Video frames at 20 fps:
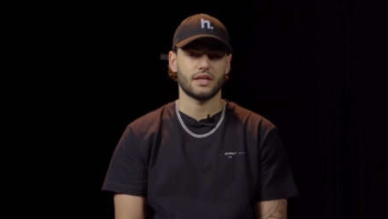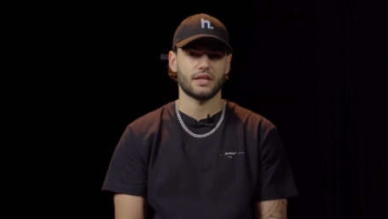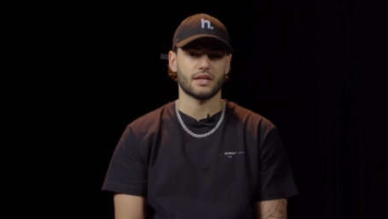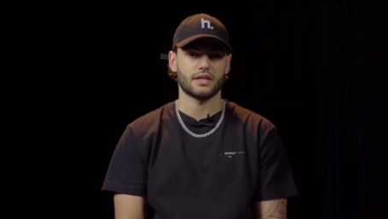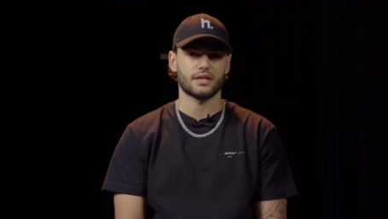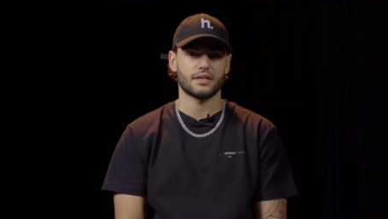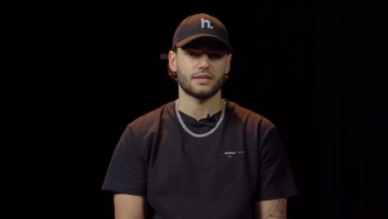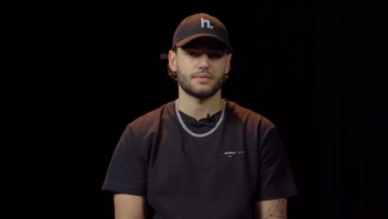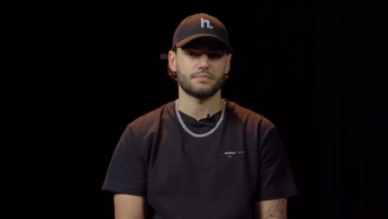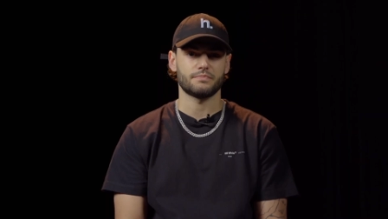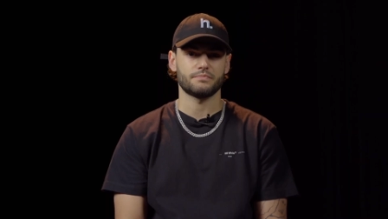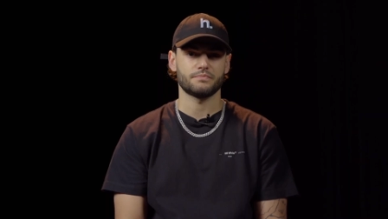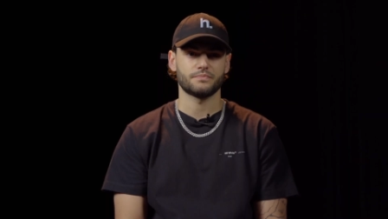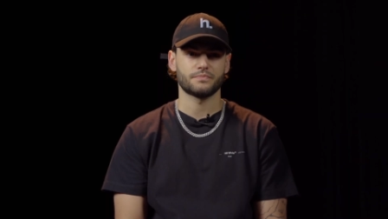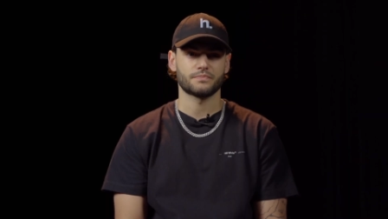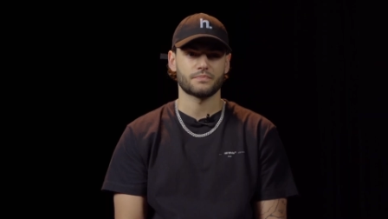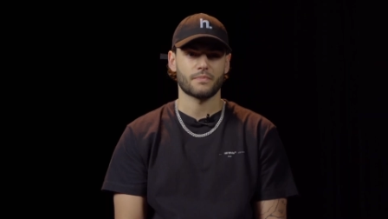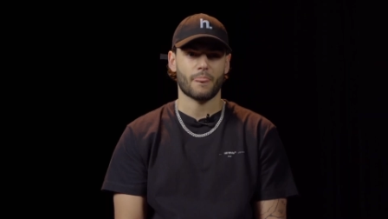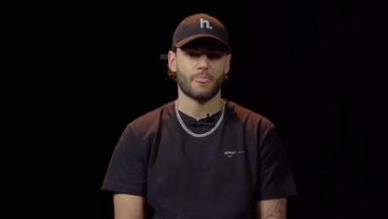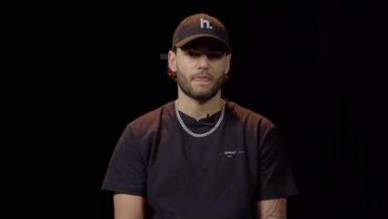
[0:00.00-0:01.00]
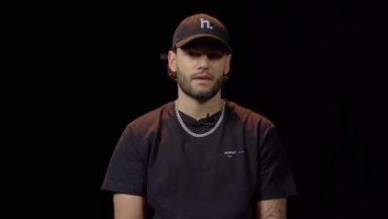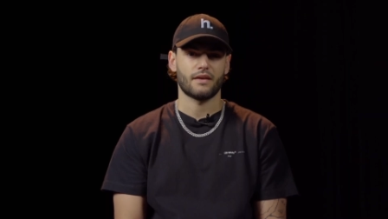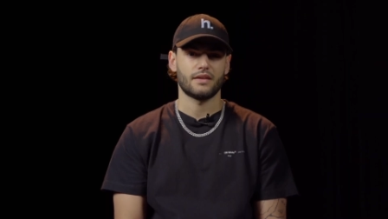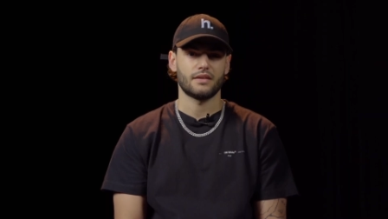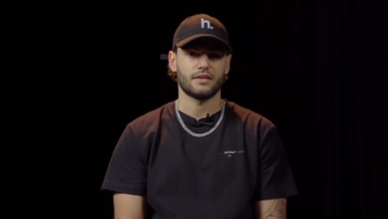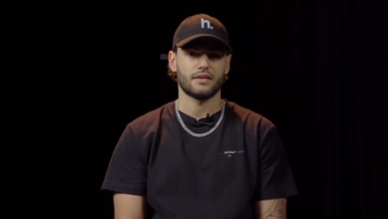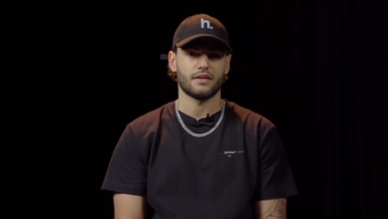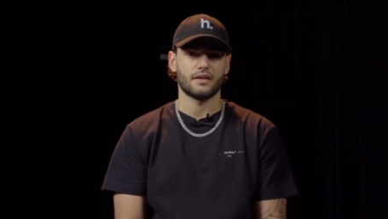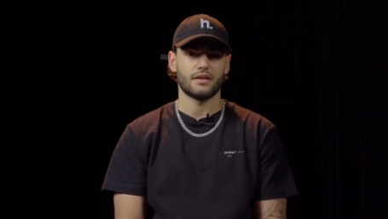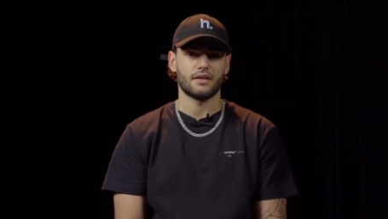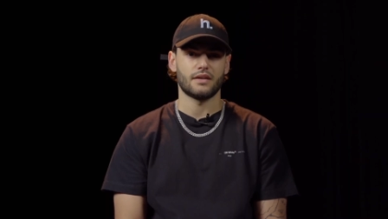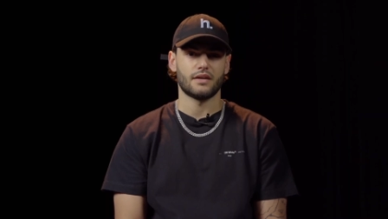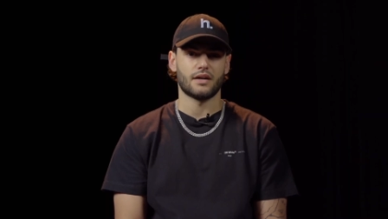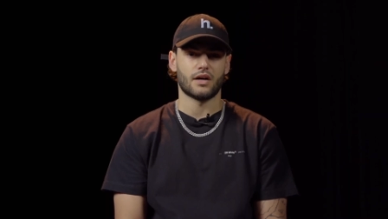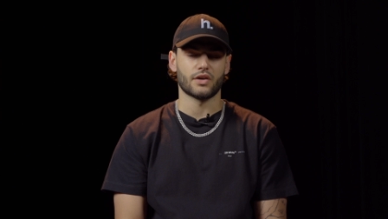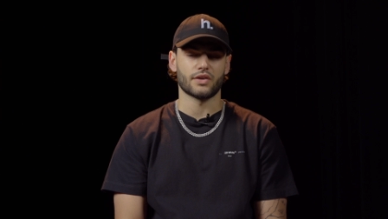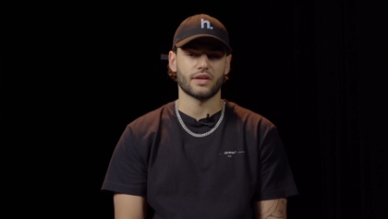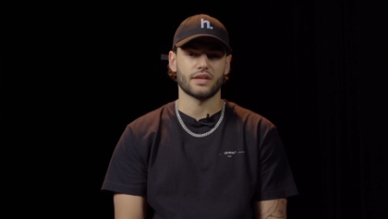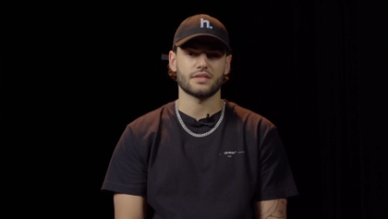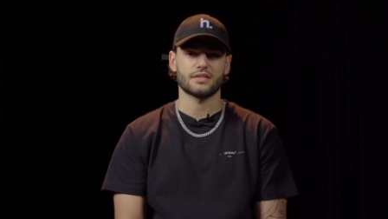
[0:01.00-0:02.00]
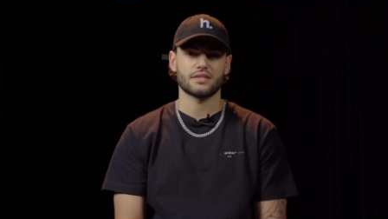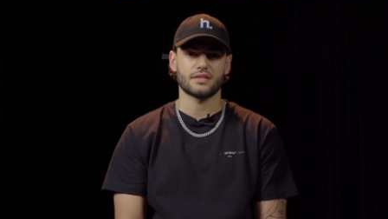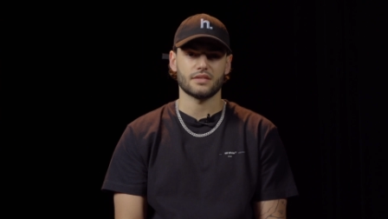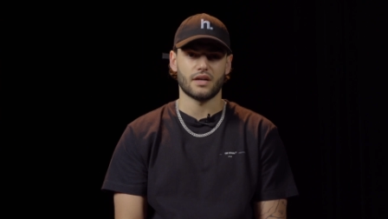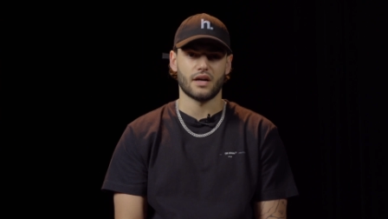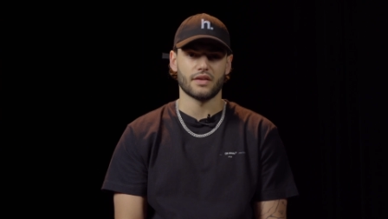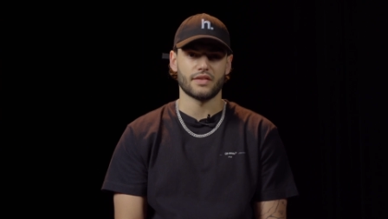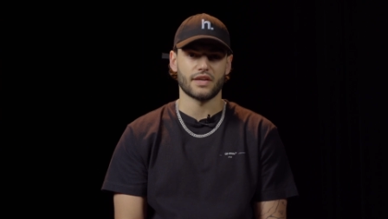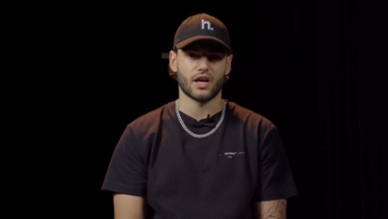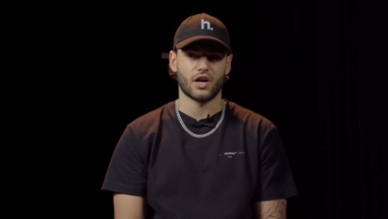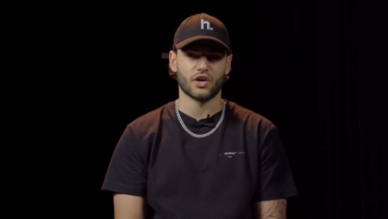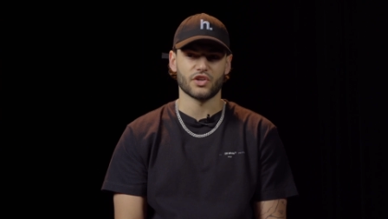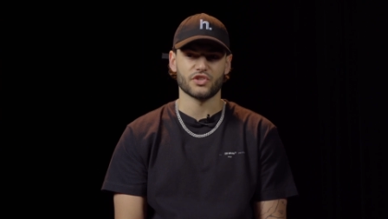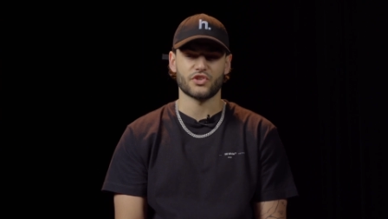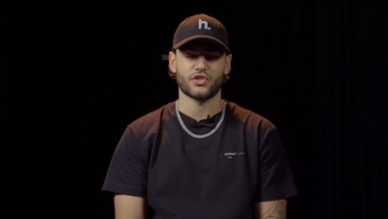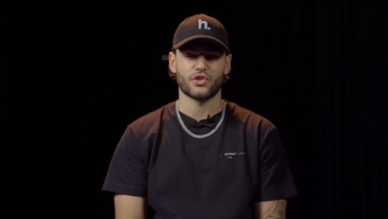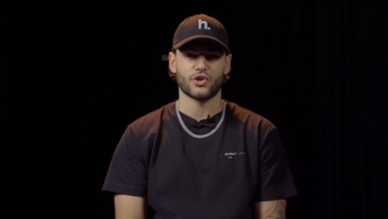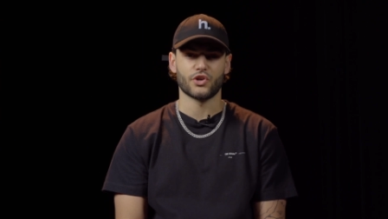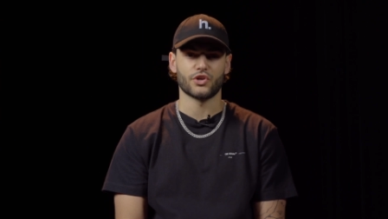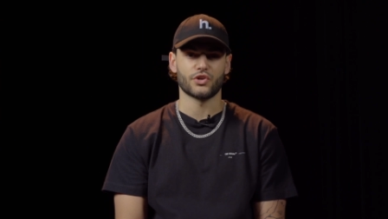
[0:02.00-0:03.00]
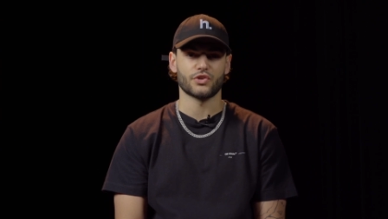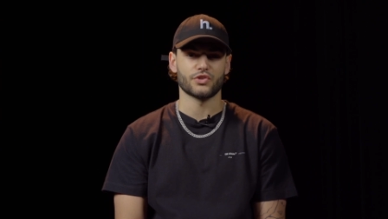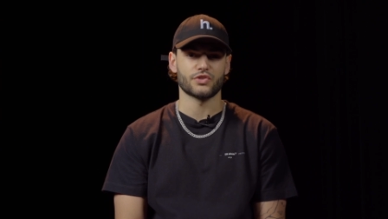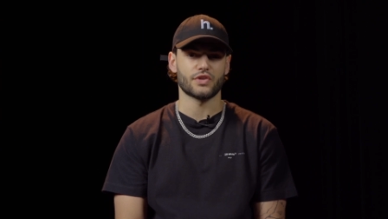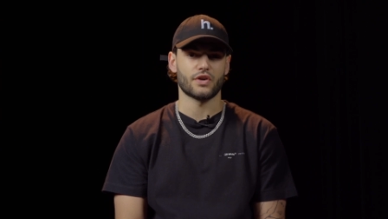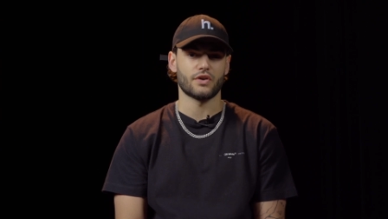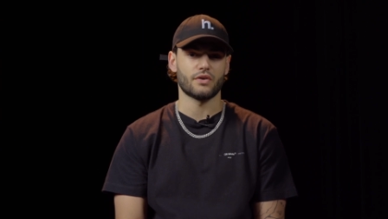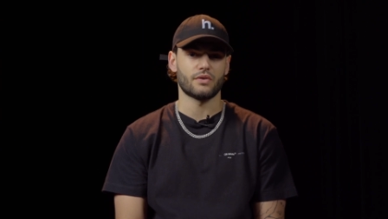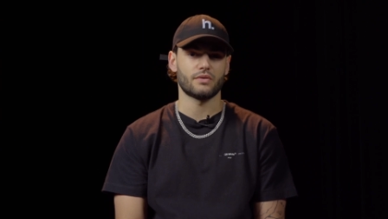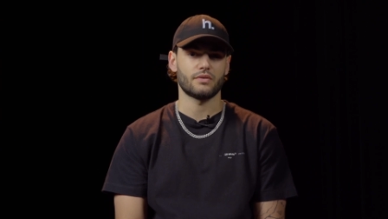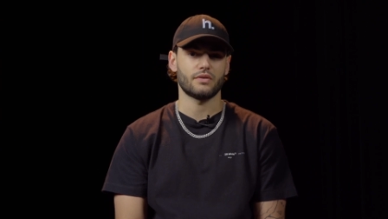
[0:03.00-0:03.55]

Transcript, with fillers: in um, August, I think August 3rd or so,